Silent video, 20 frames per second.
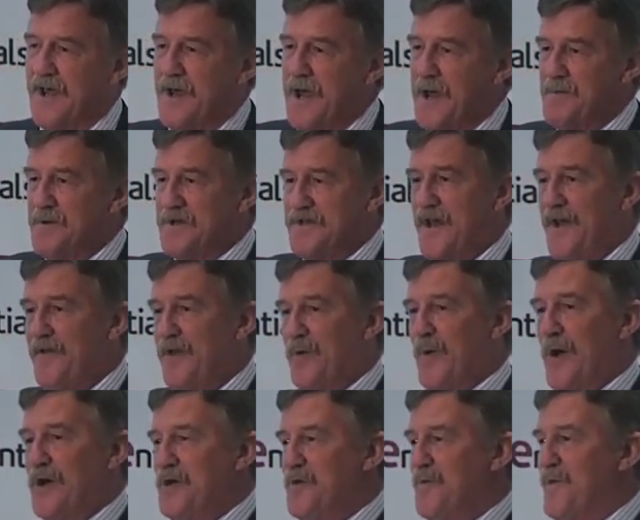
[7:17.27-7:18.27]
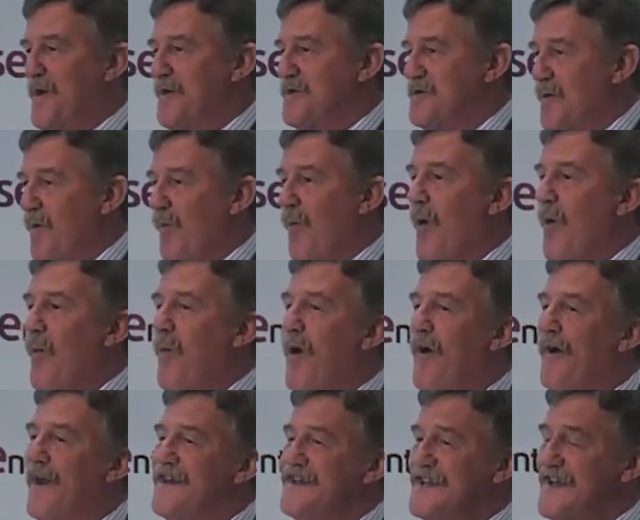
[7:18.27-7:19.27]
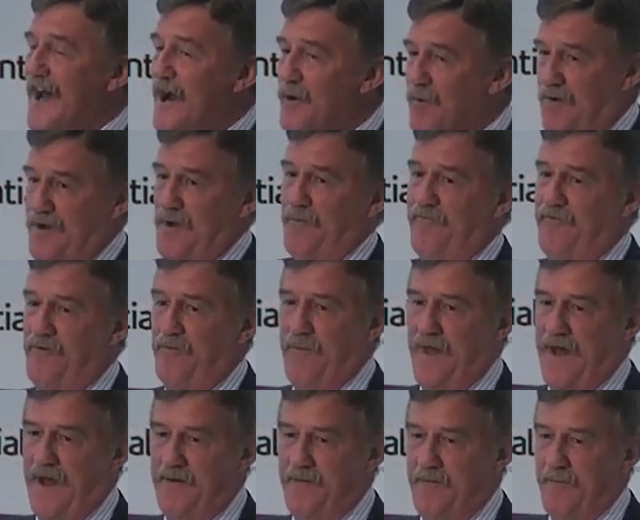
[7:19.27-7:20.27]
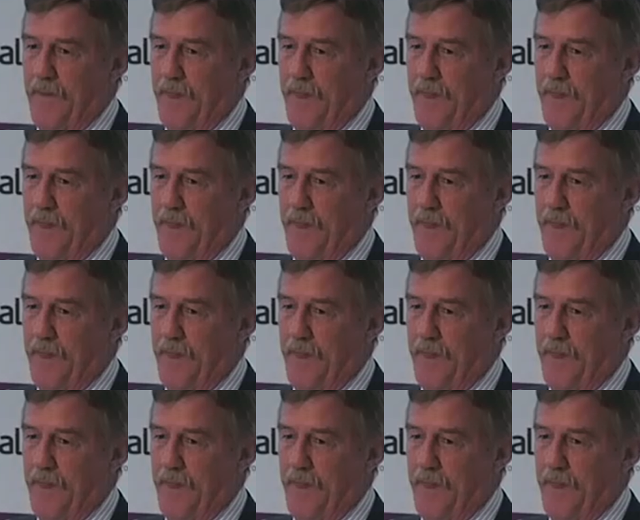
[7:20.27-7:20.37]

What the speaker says: it was then the question was, well, what is the outcome from that?